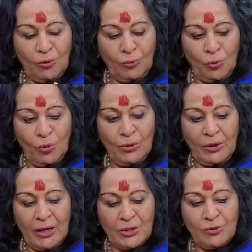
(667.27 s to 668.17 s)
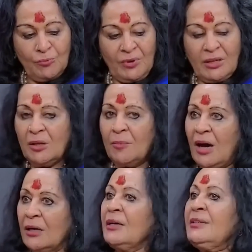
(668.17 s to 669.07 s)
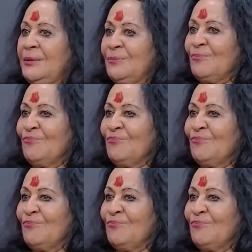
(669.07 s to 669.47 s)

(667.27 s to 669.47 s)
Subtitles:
the full rights of being the Maharani.